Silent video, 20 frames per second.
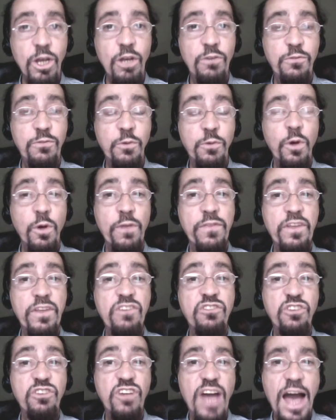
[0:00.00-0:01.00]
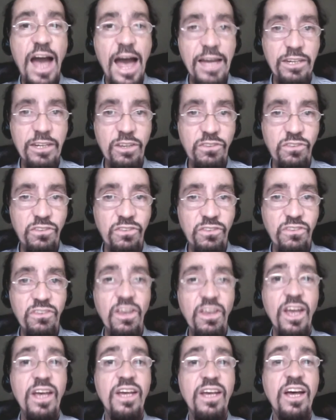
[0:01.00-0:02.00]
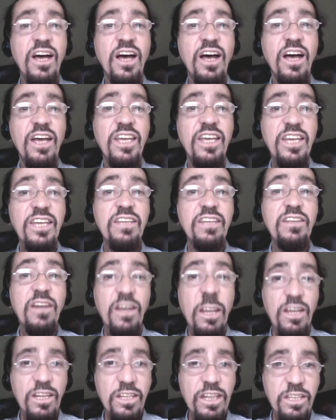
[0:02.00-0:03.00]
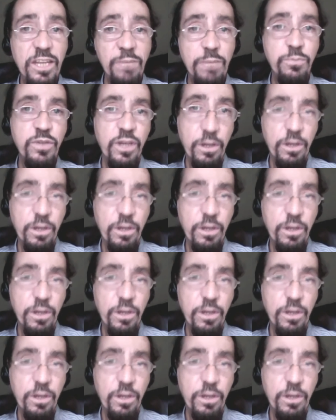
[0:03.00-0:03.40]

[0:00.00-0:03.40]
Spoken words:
for the jihadists in Libya